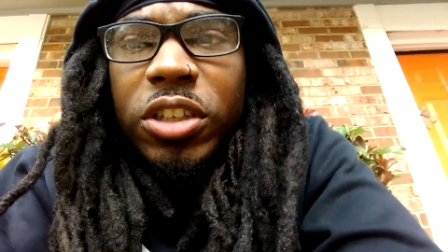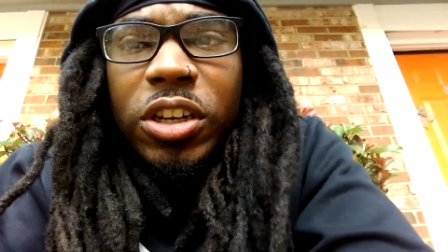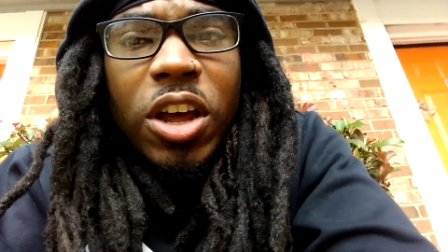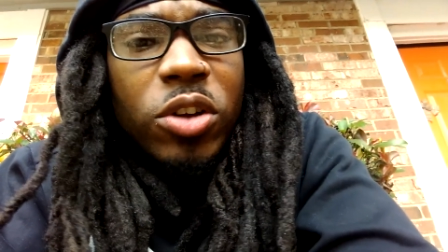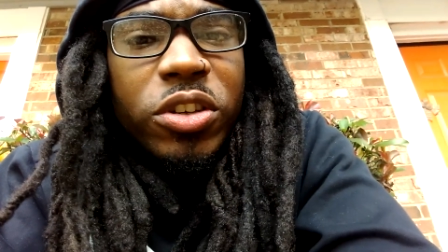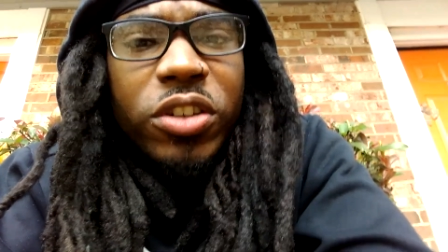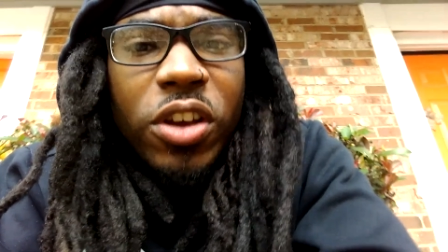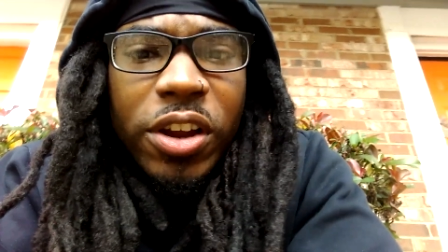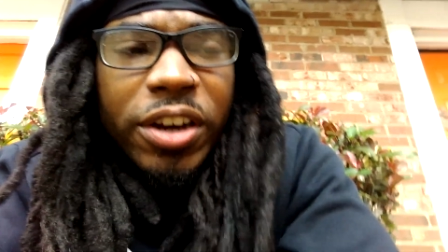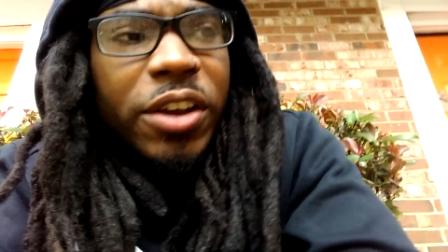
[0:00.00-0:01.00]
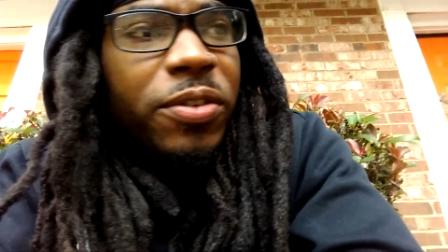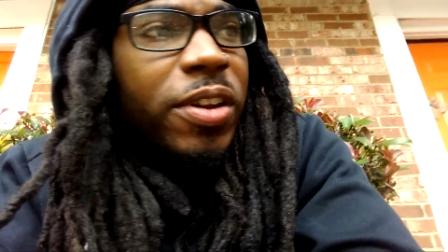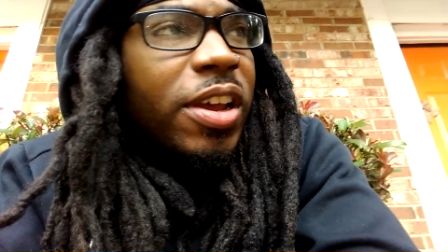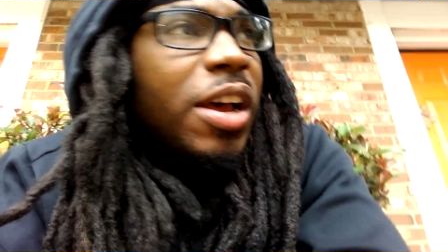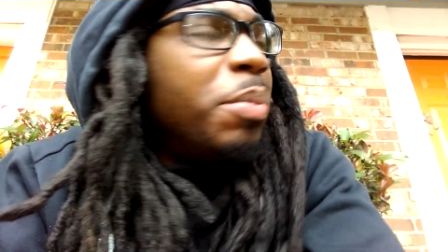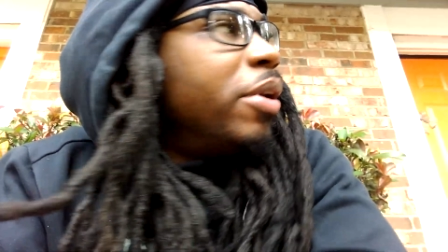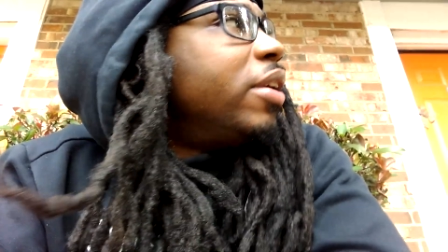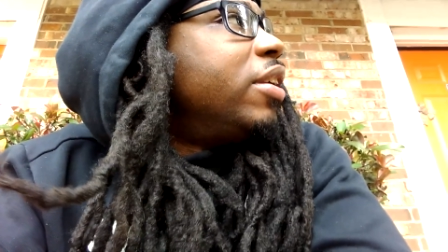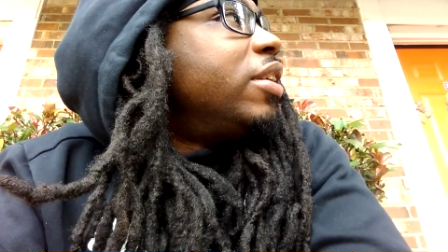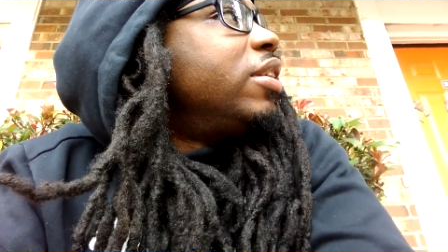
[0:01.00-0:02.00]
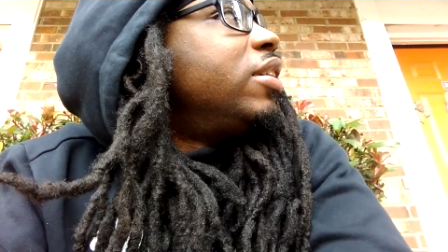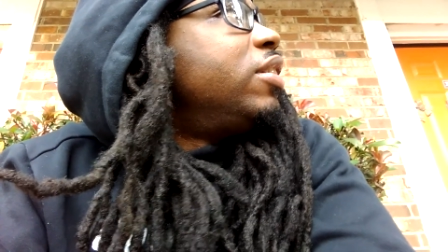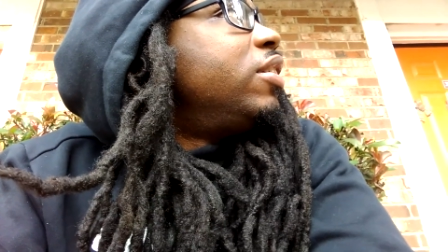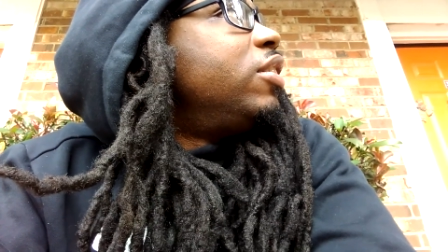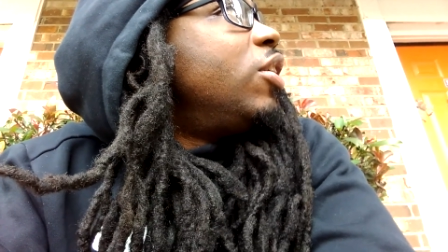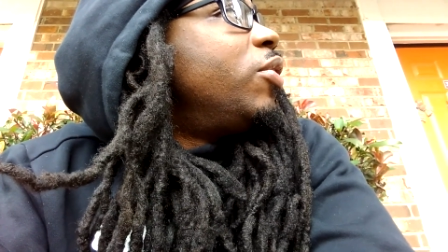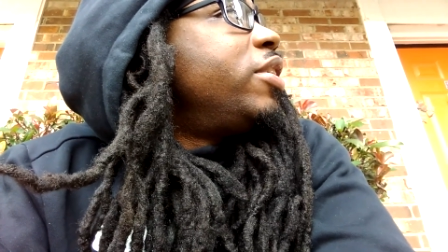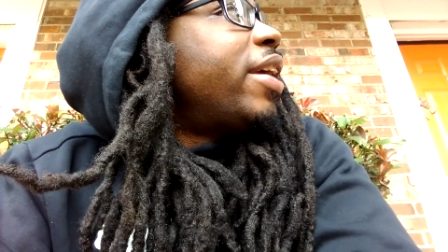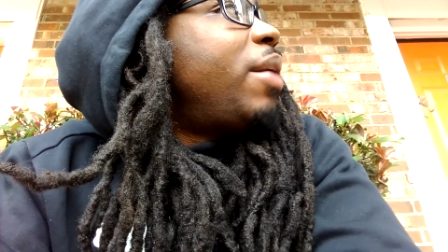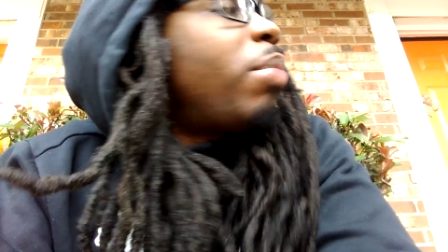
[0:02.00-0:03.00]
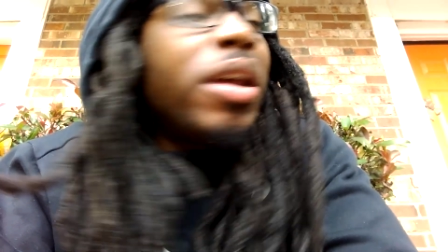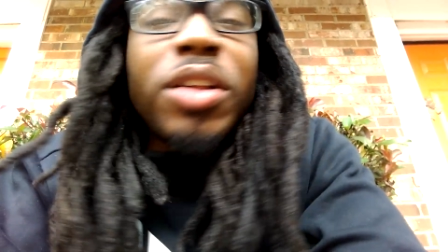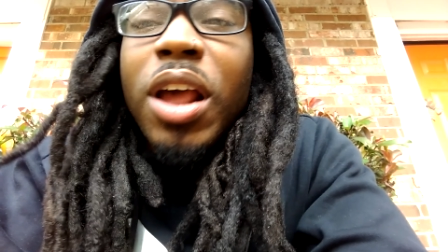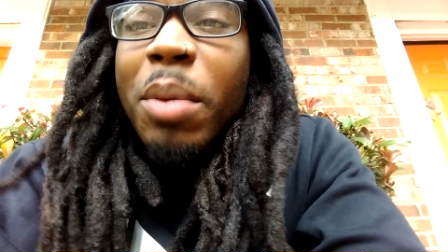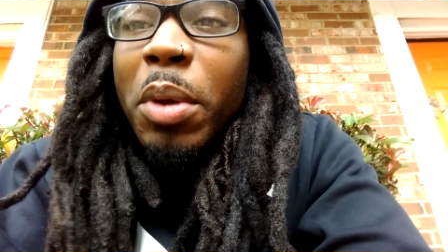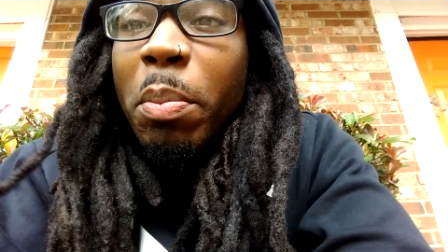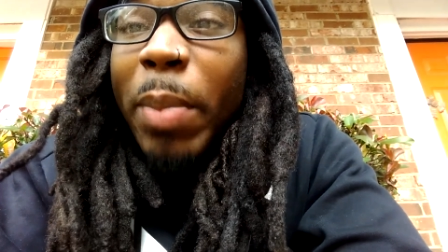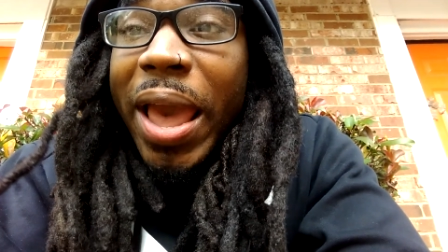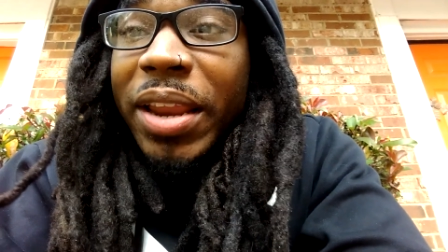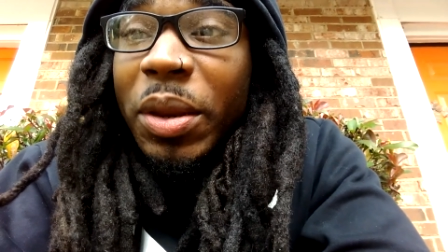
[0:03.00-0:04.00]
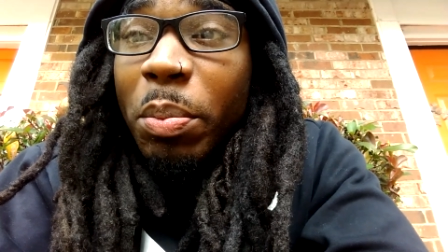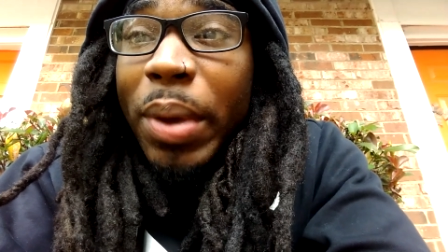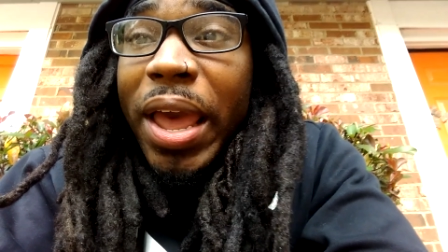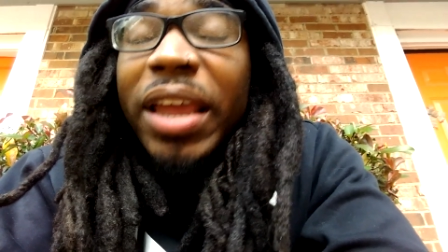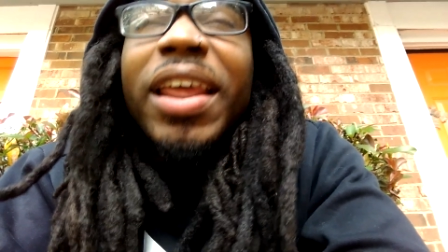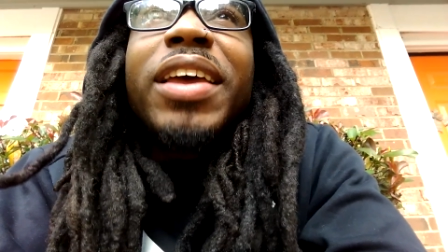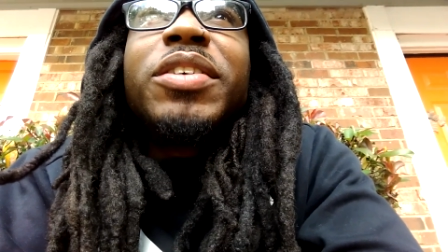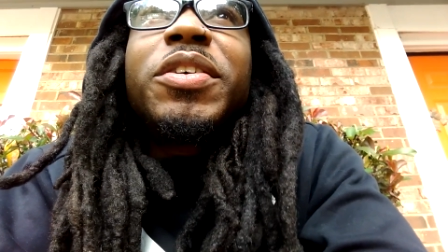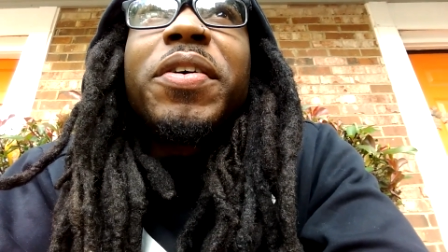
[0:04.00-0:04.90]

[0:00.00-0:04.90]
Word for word: the losses are definitely coming. Yo, these airplanes are coming back to back. That is